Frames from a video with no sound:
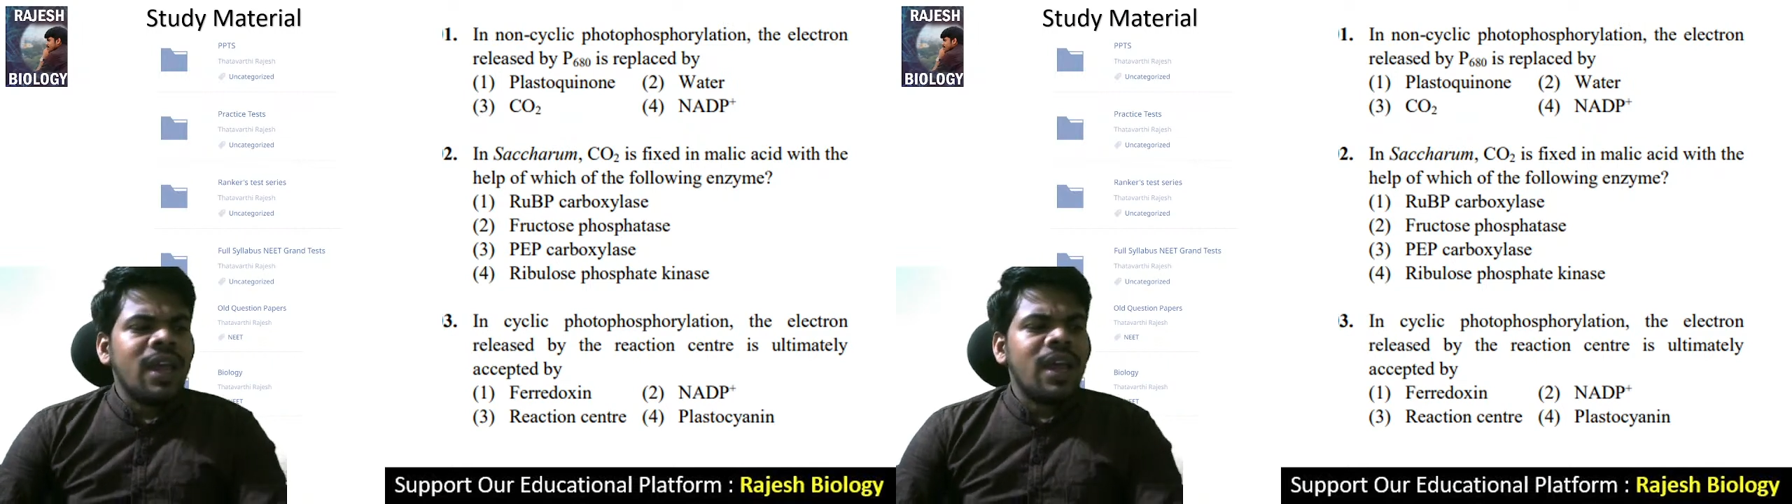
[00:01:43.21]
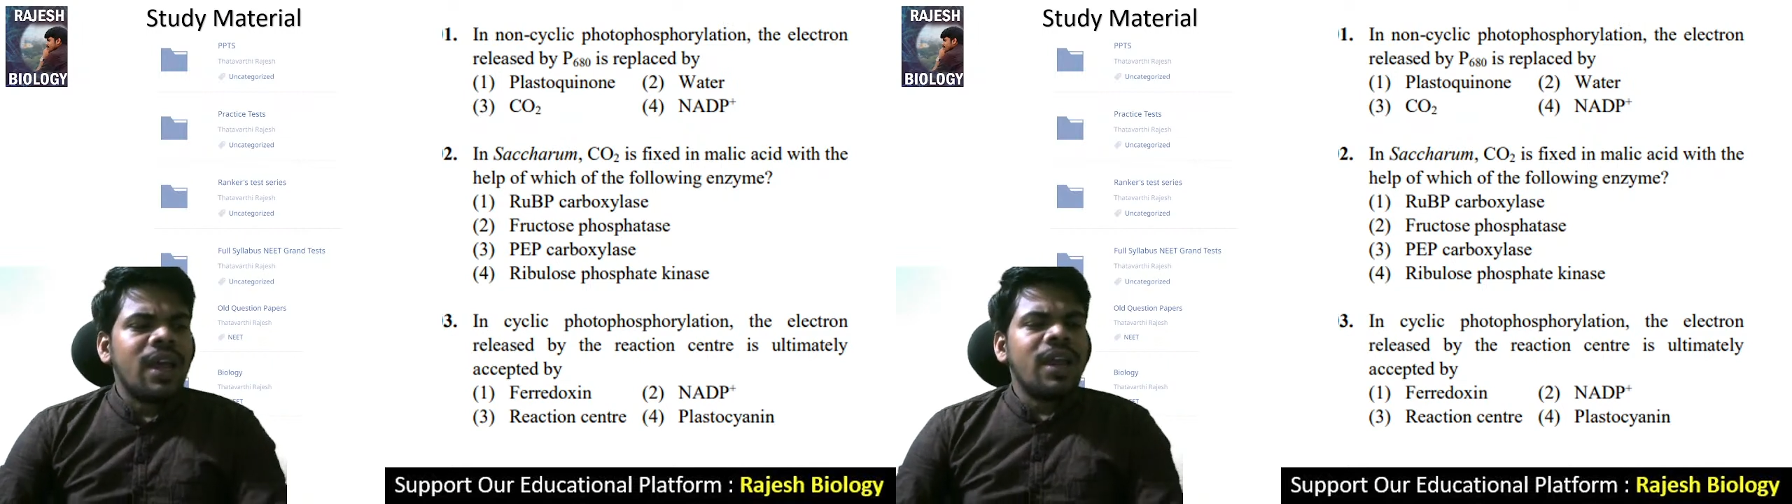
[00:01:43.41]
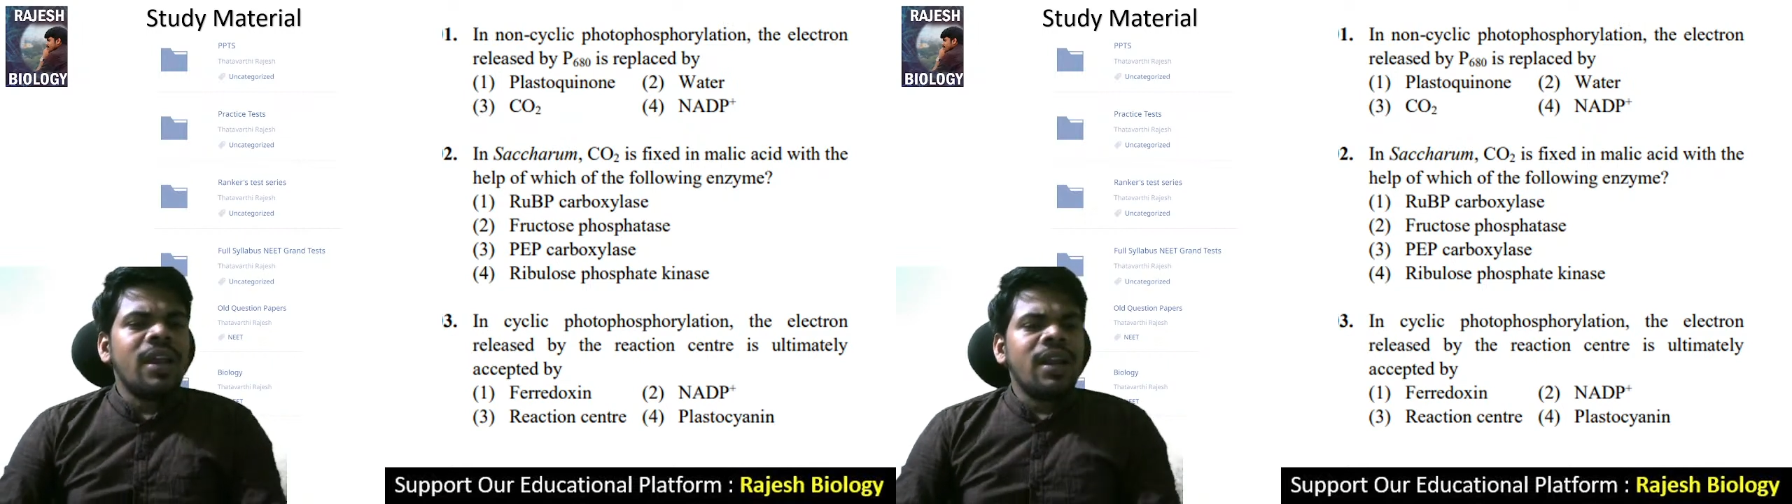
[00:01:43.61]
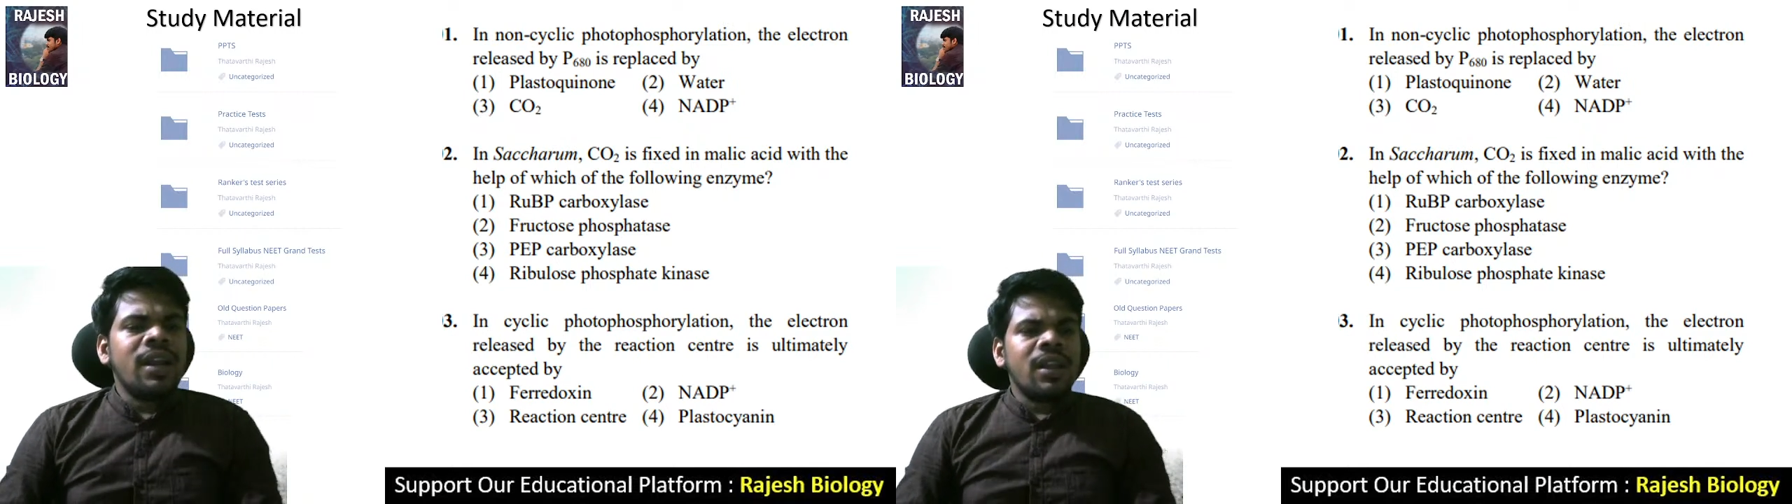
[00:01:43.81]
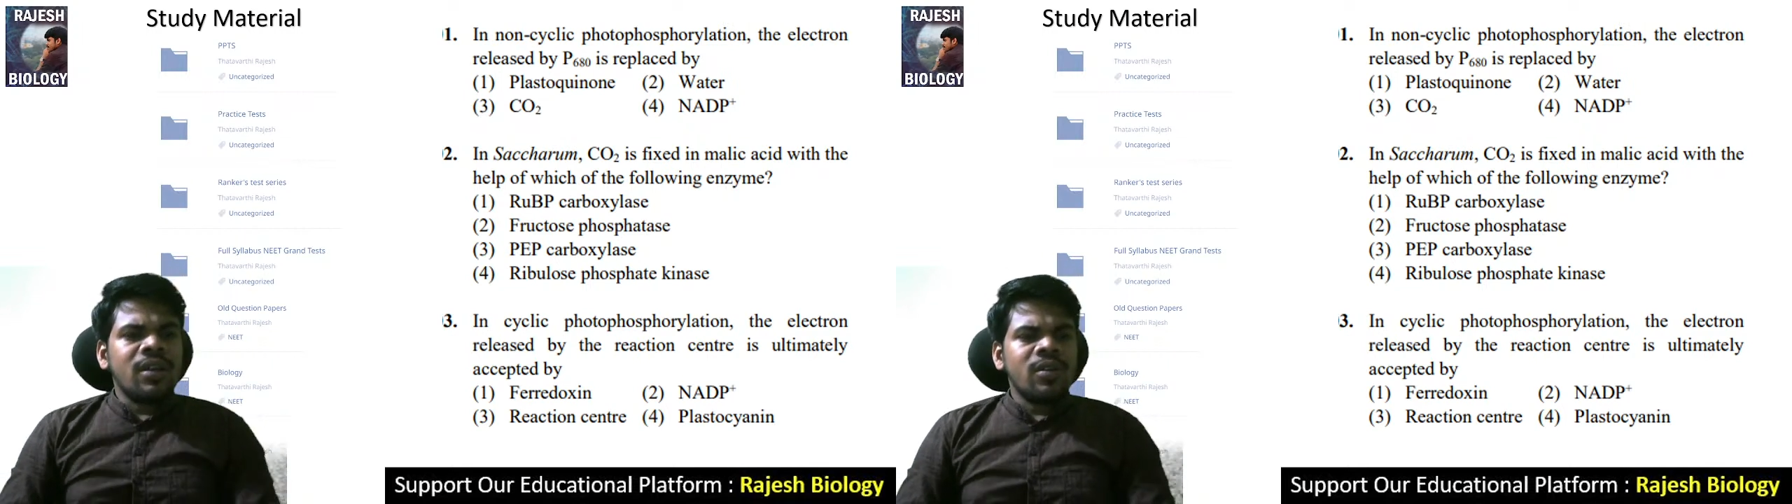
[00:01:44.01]

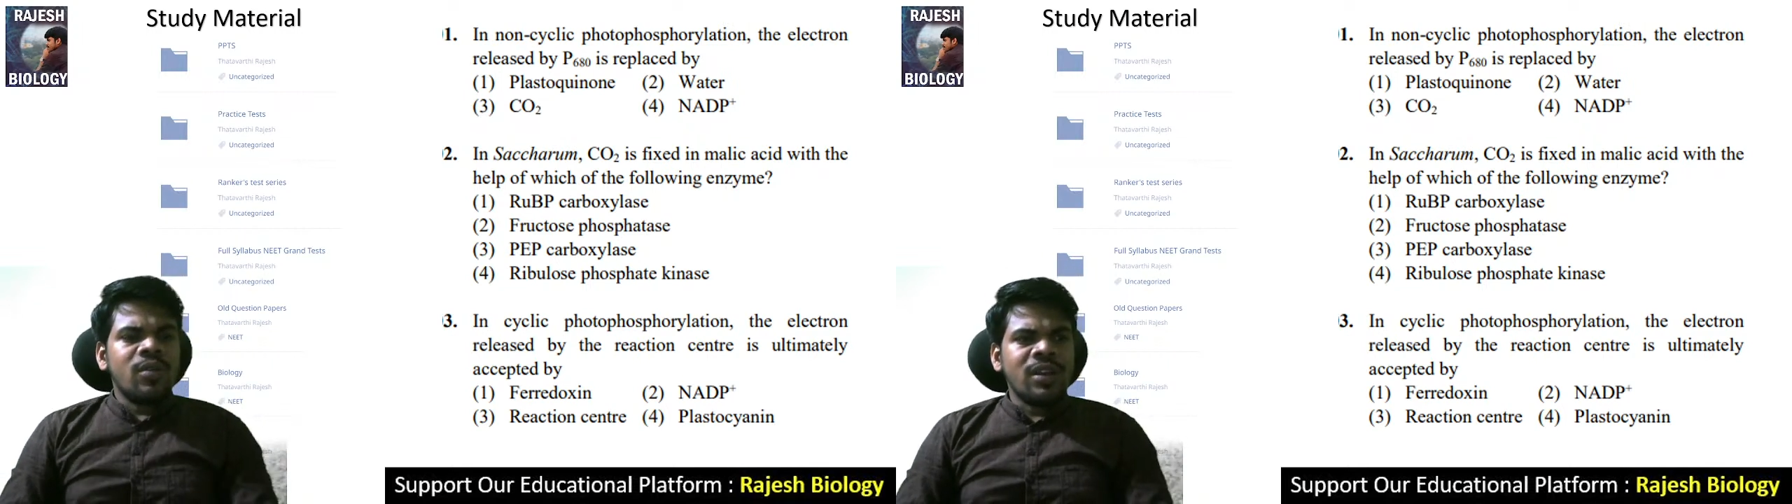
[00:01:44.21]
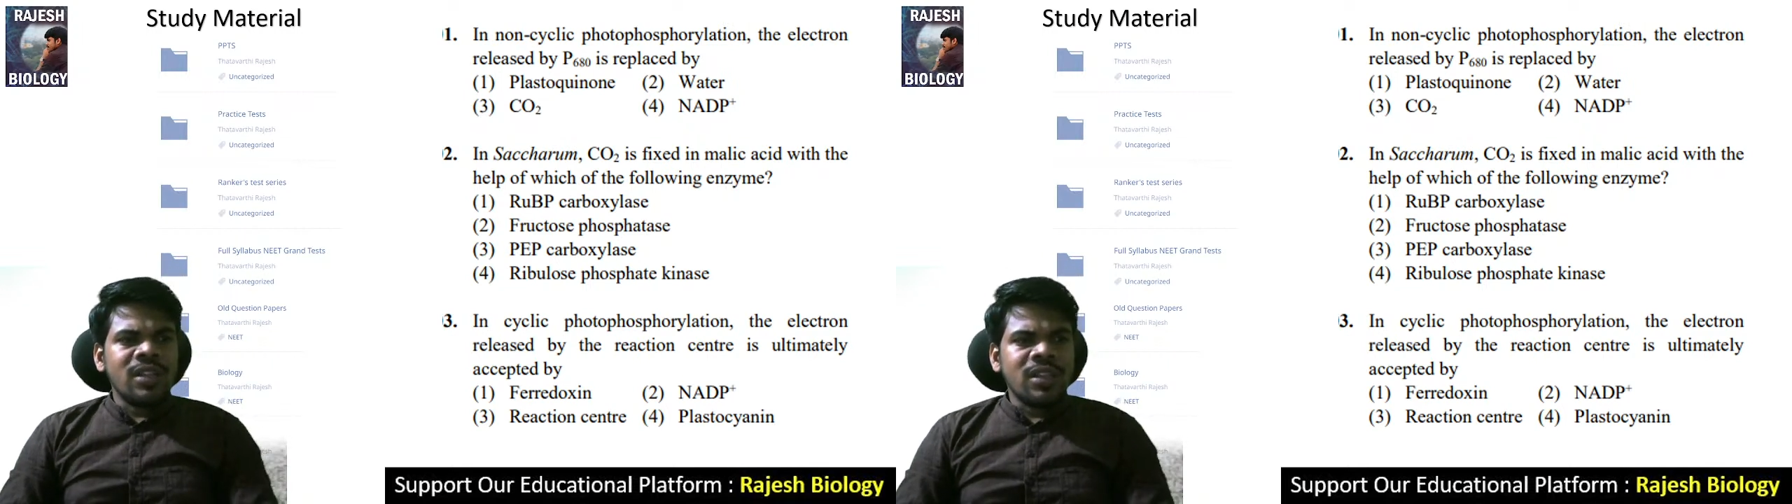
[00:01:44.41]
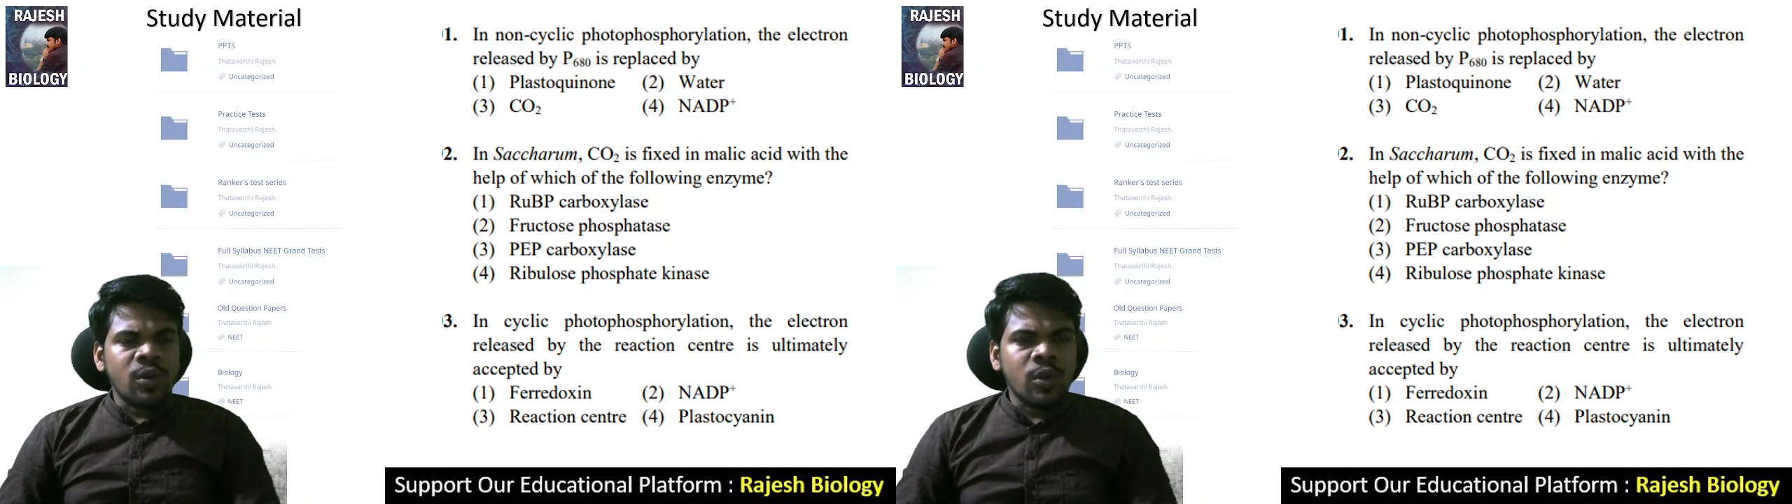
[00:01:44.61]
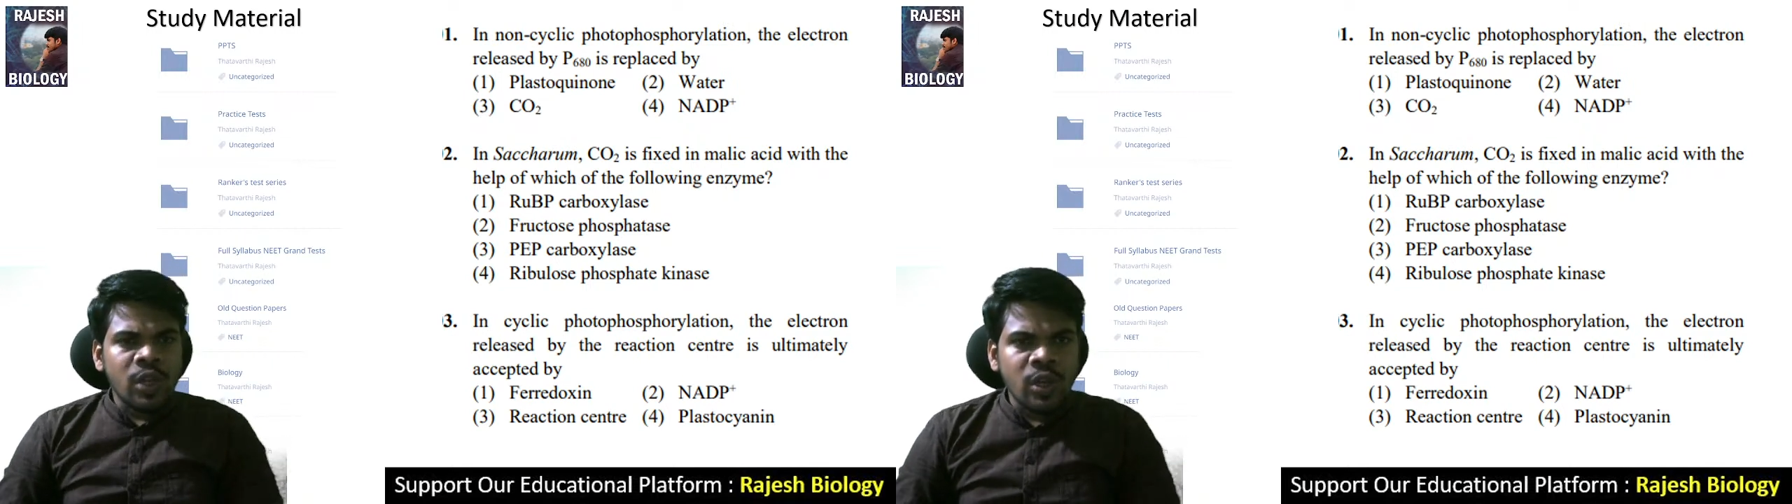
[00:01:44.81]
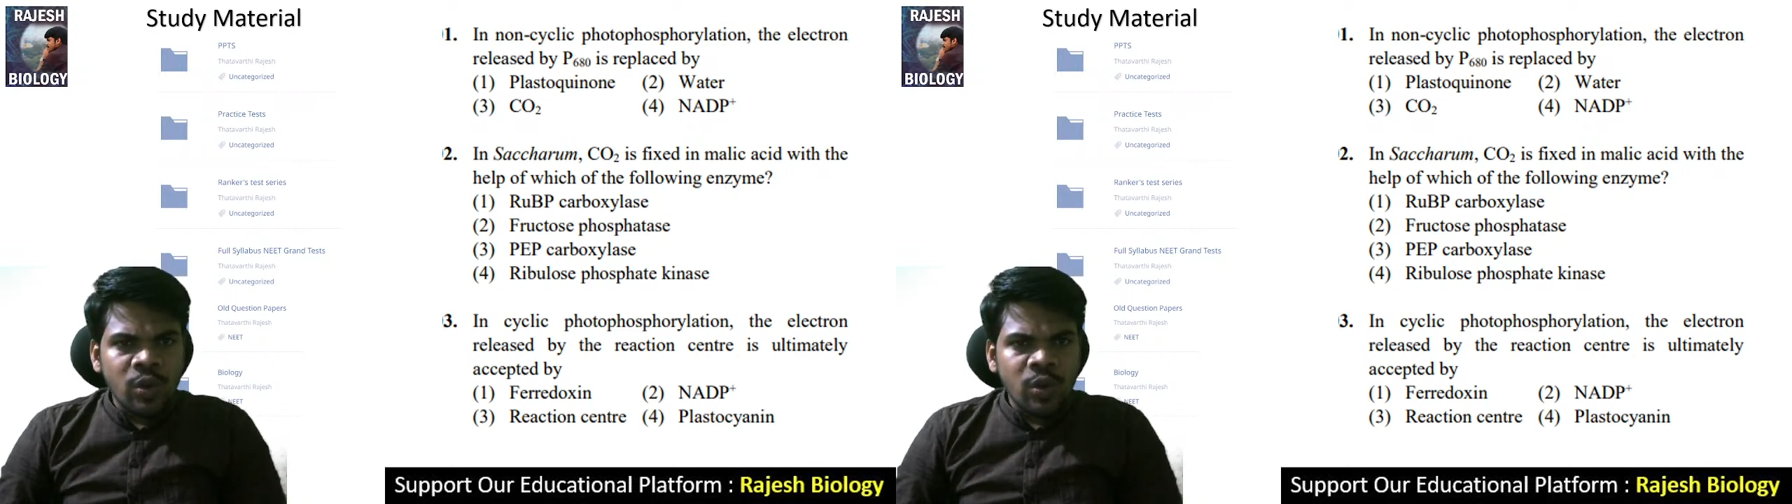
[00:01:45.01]
And what is the question